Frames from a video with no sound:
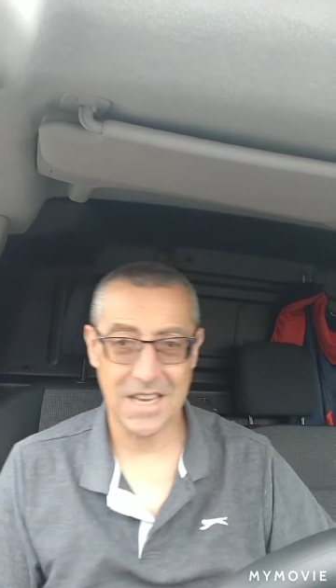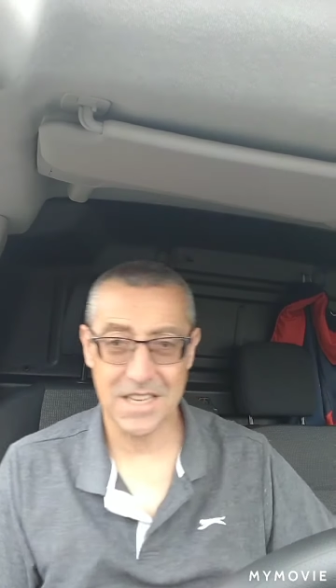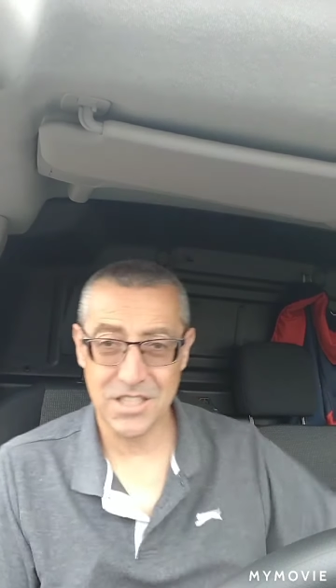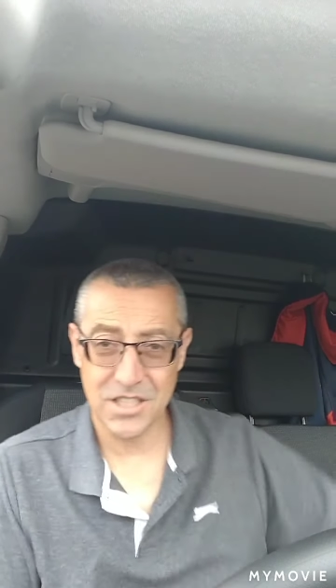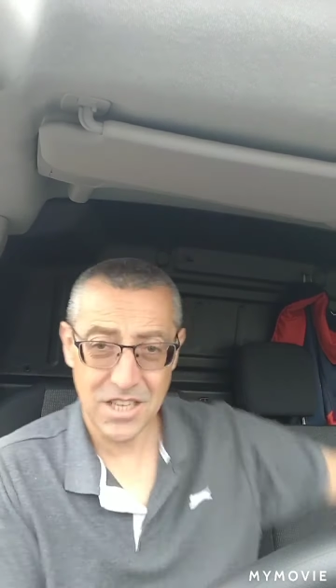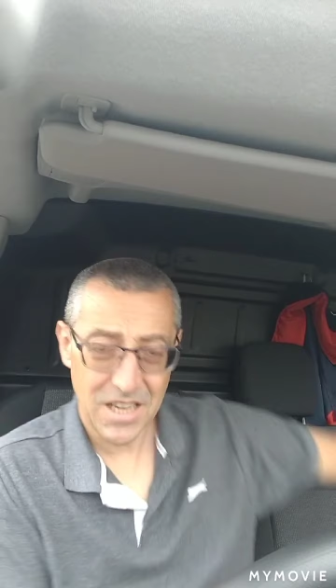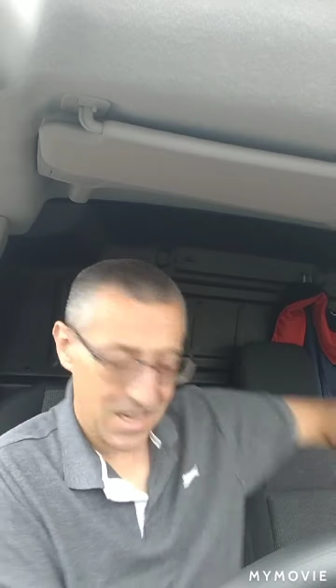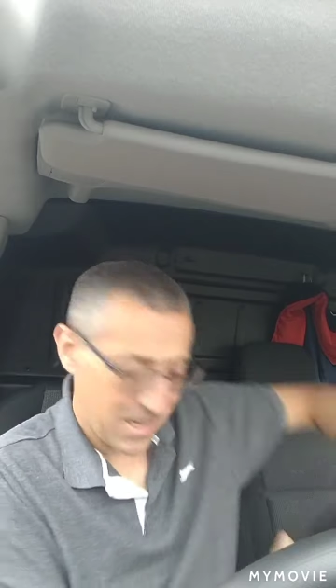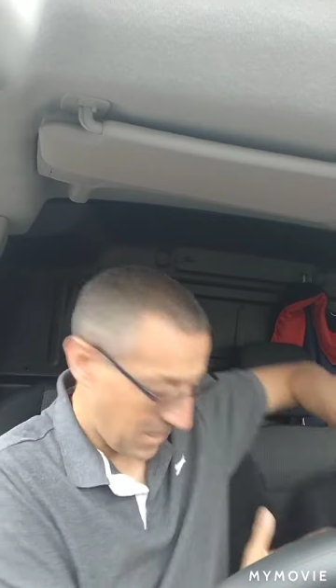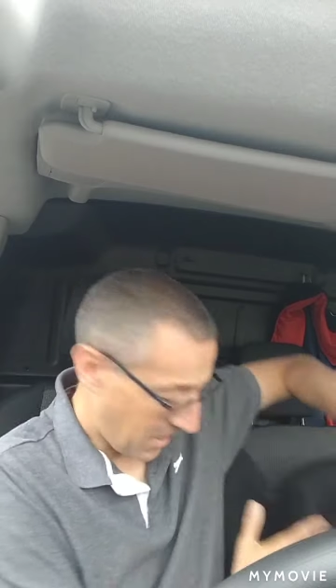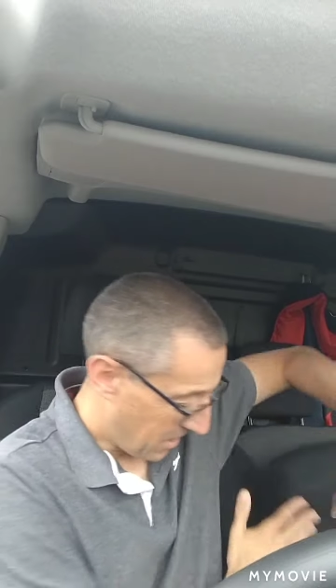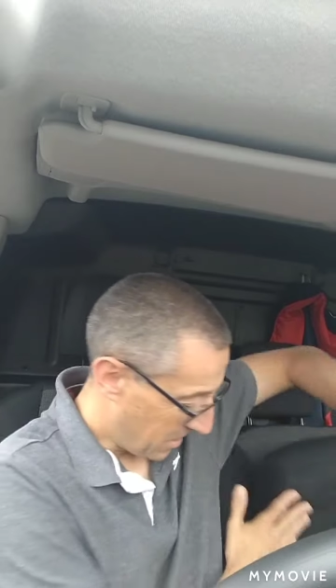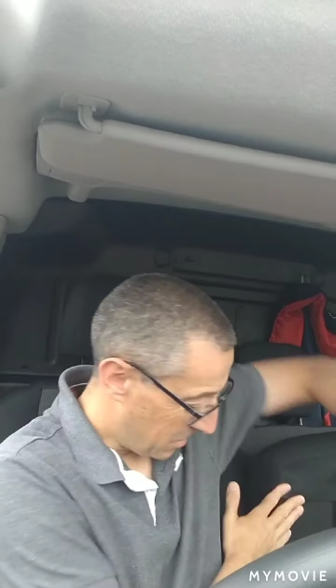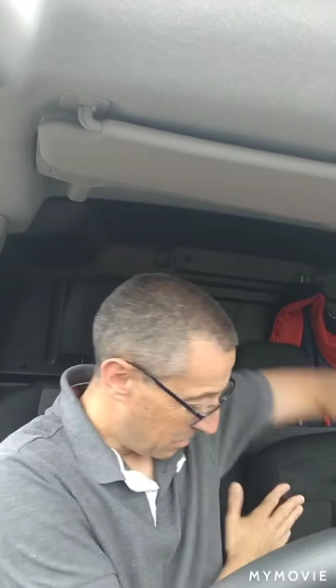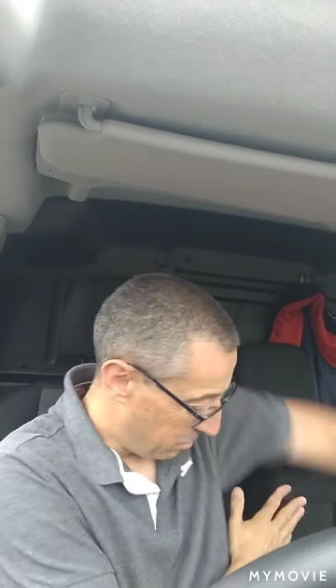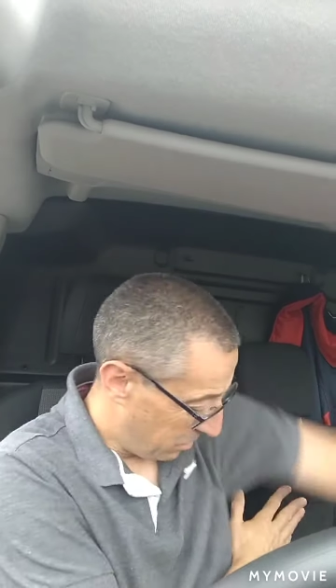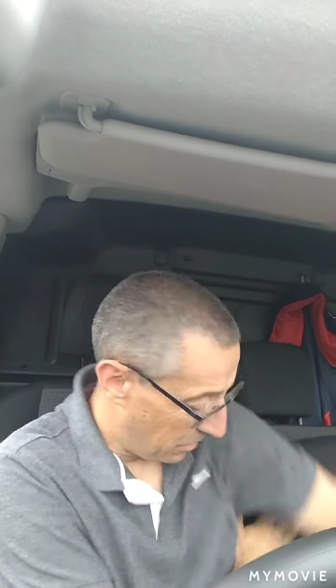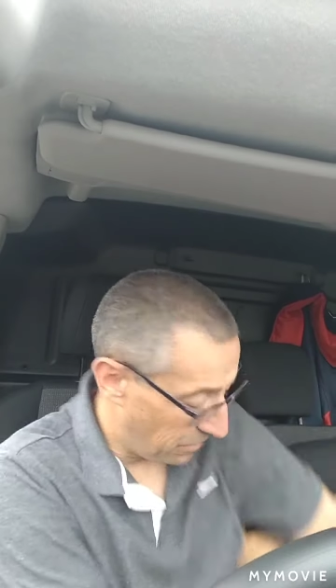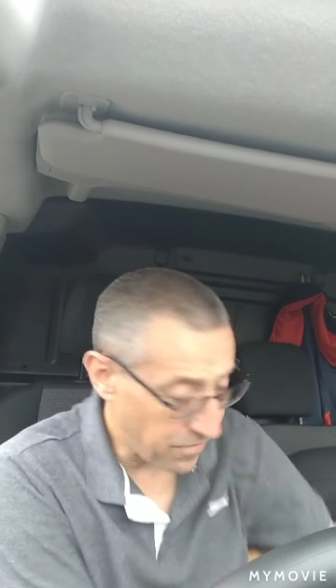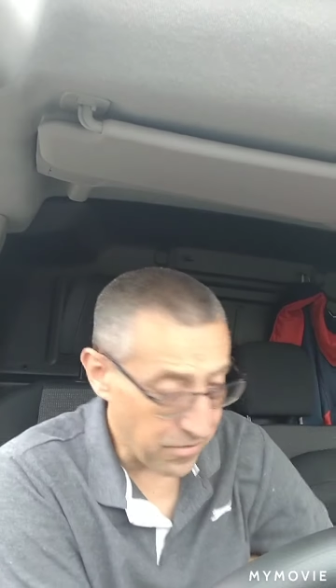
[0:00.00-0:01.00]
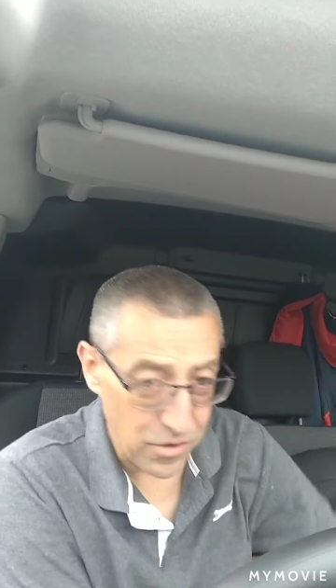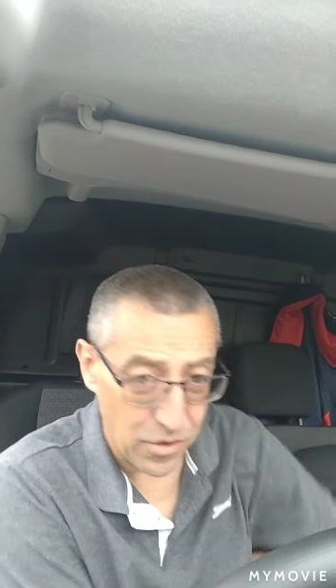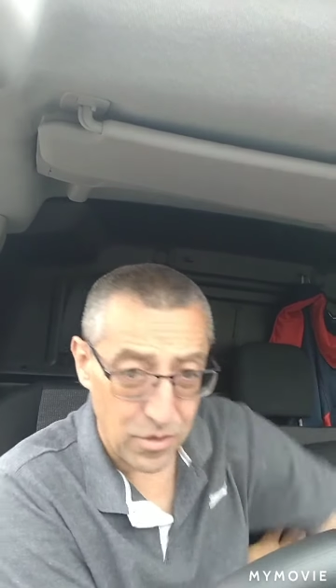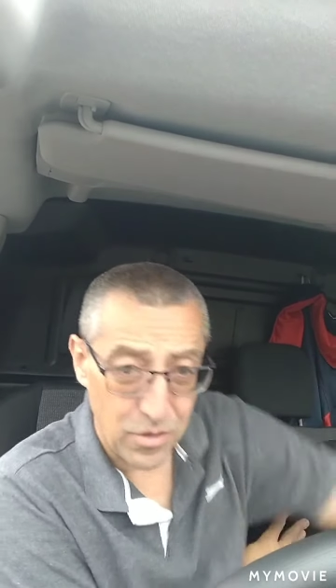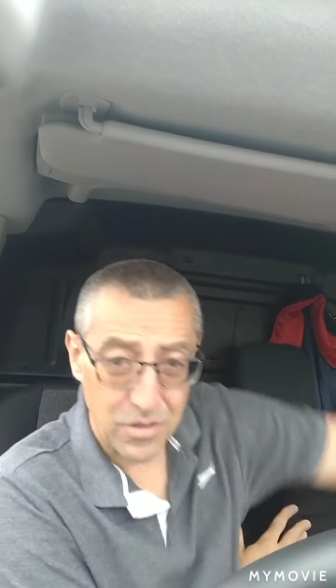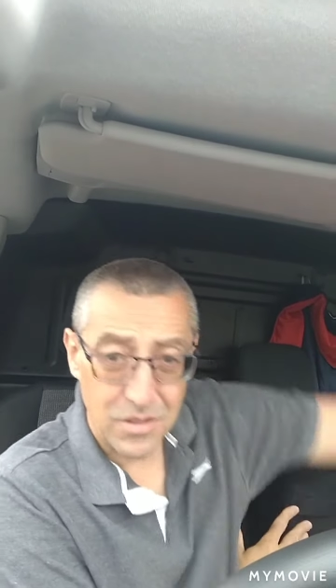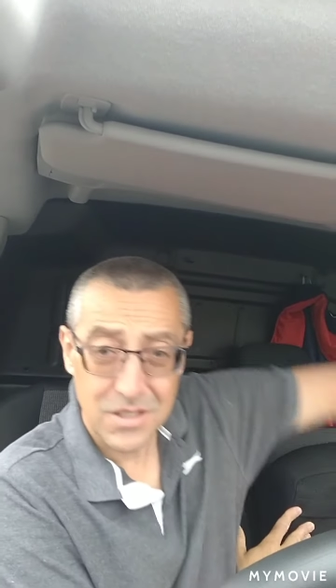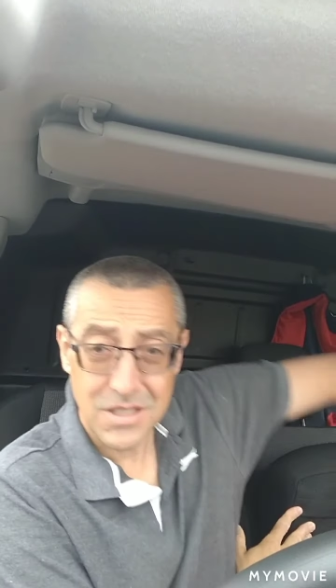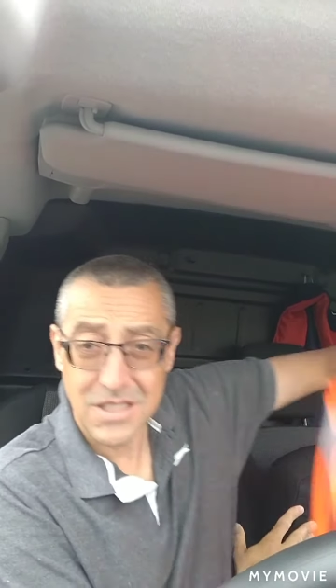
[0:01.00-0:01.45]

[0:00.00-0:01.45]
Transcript: as yet because we've not